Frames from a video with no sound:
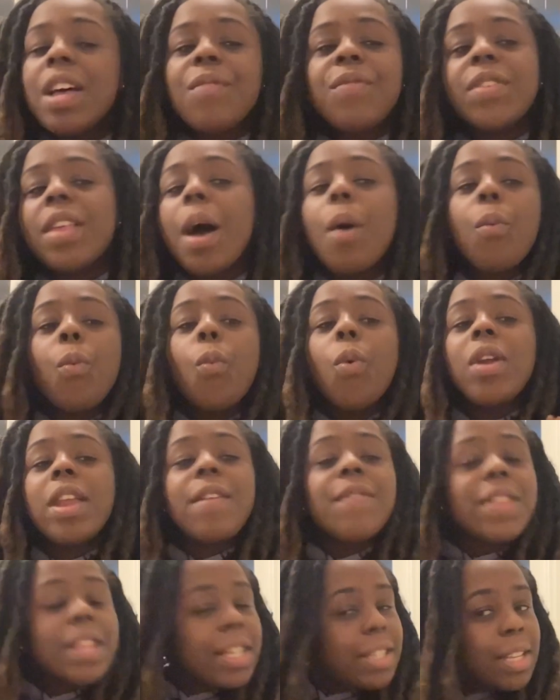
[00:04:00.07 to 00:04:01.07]
for that,
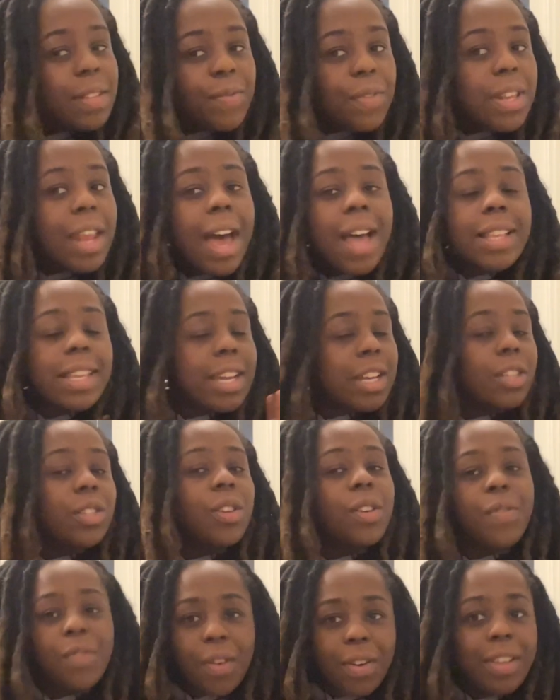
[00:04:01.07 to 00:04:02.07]
whatever they did for that, they could do
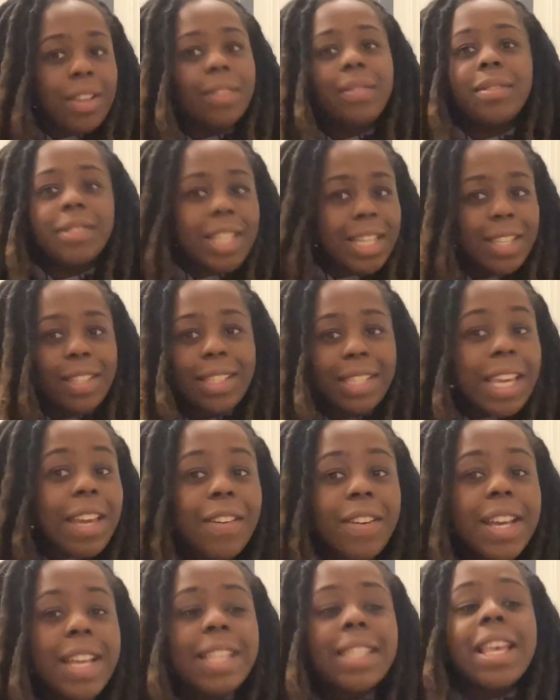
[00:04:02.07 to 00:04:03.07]
it for this
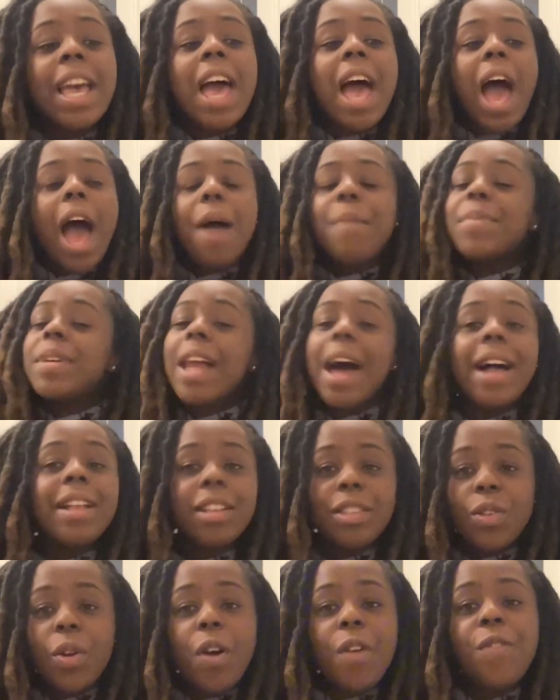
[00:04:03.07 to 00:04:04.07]
series. I'm glad
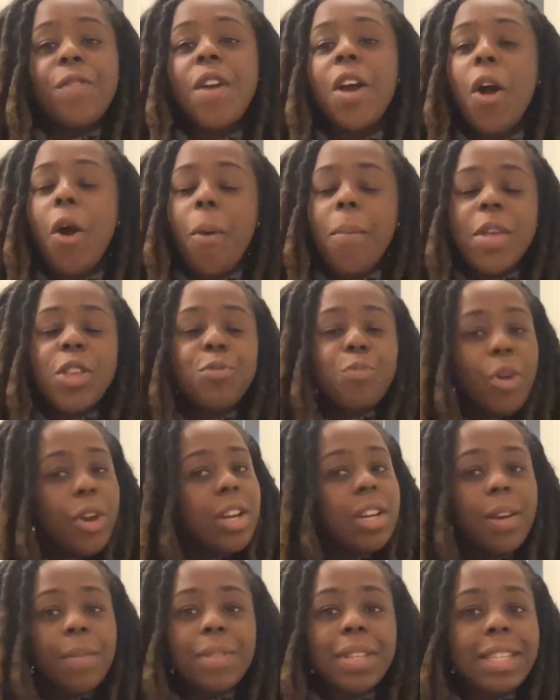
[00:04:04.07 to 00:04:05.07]
it's not a film, it's
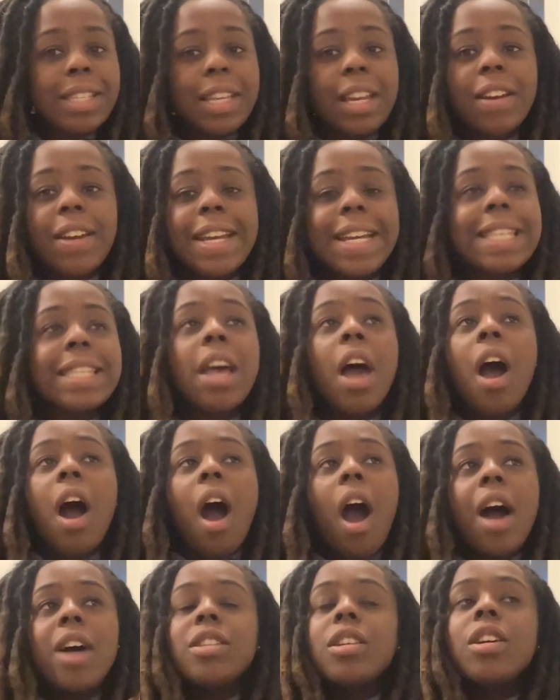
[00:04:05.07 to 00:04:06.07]
broken up to series.
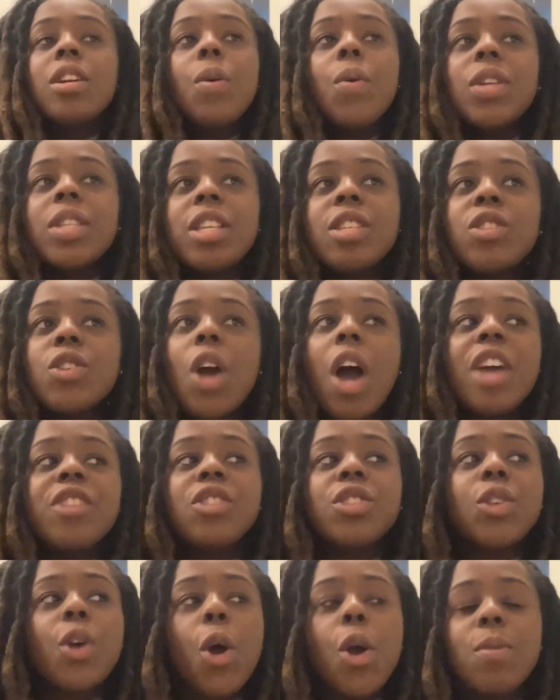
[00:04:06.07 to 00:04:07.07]
I don't know what they do. I
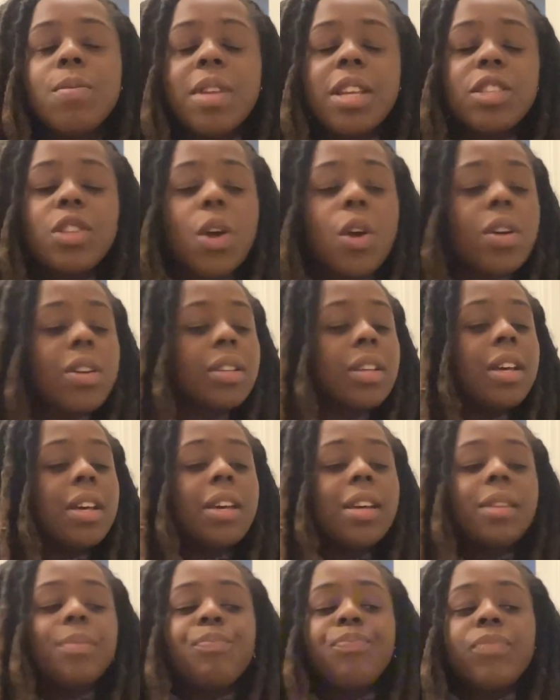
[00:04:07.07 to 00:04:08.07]
just hope they don't
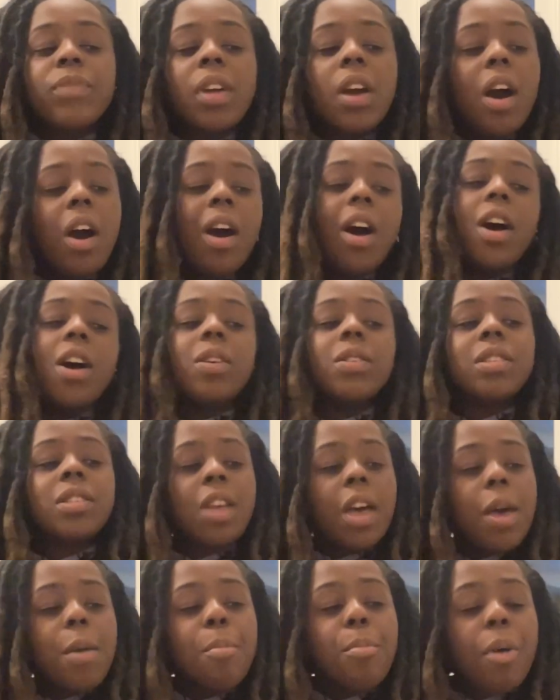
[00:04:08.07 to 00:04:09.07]
cut out
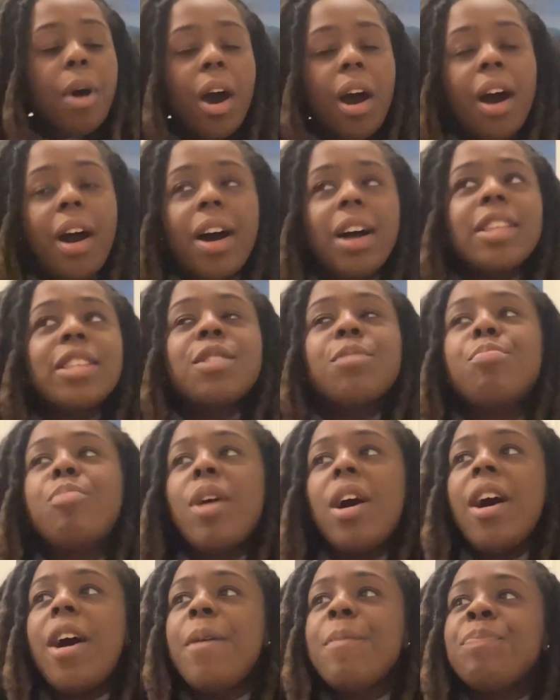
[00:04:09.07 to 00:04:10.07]
certain parts.
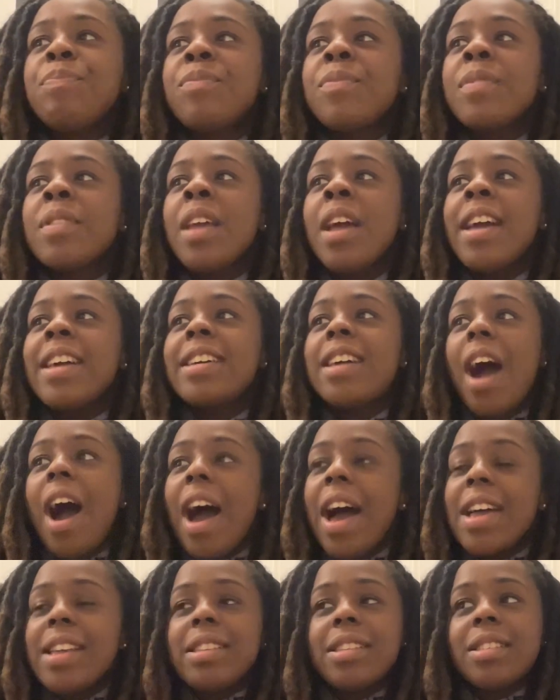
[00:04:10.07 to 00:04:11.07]
But
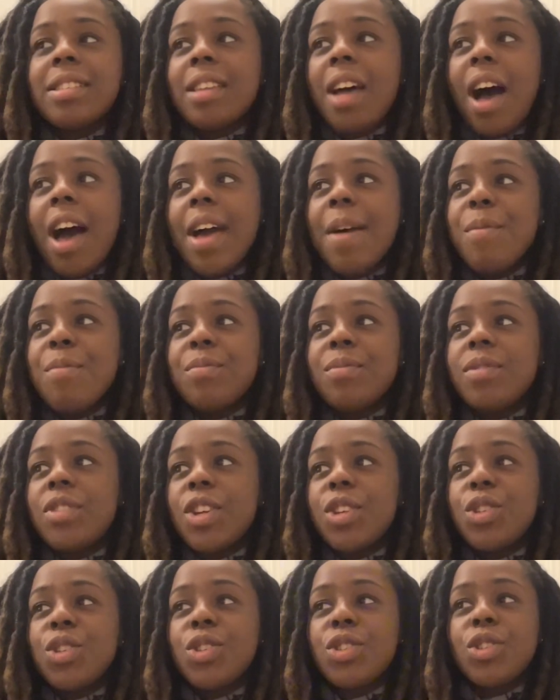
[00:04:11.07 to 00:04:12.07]
guys, I'm
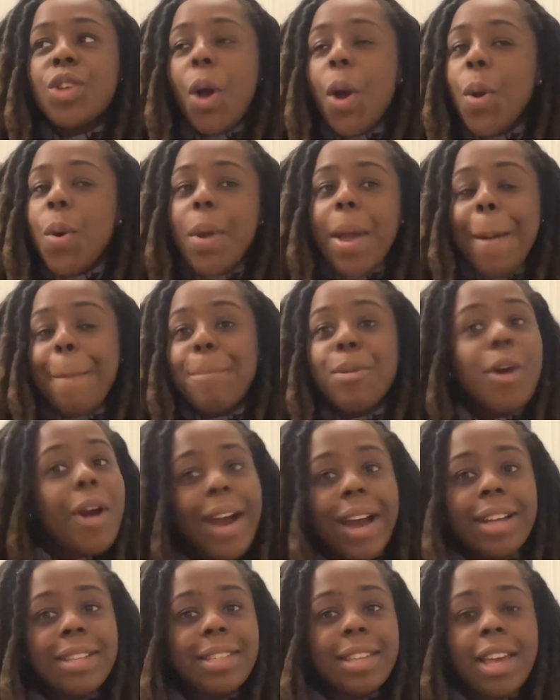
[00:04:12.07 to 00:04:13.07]
just so
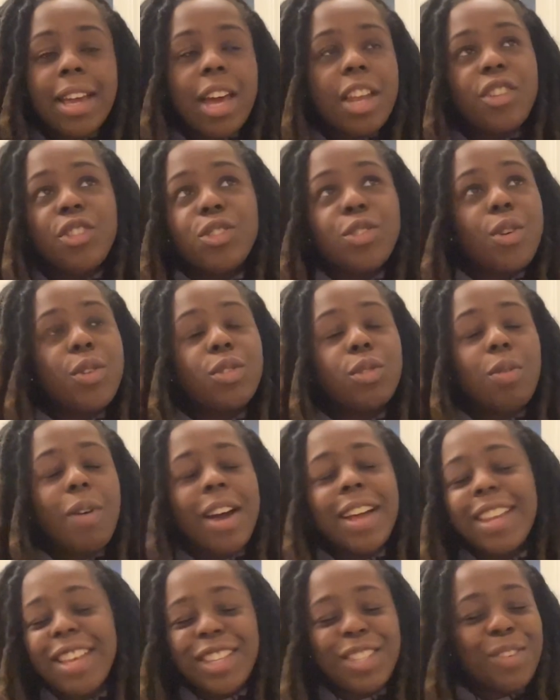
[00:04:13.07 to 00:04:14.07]
impressed. Like, I just know
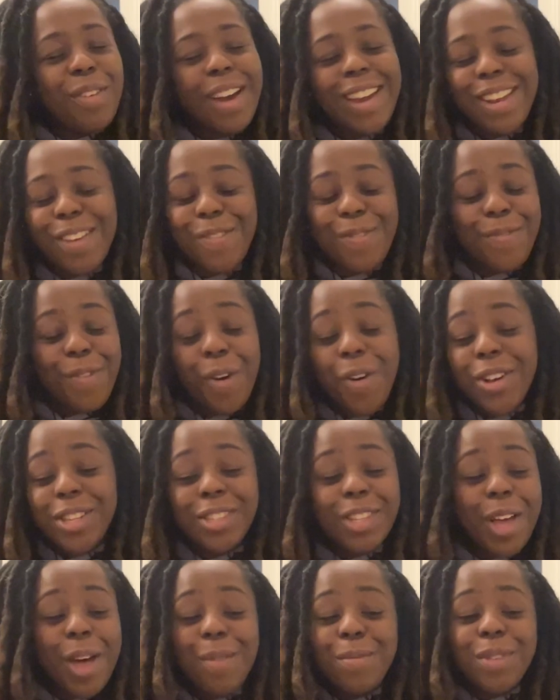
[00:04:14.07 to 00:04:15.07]
2024 in
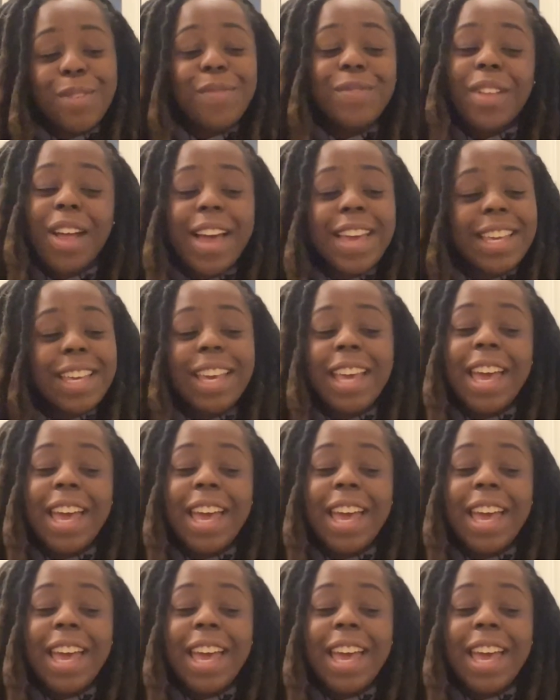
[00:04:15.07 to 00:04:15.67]
terms of, like,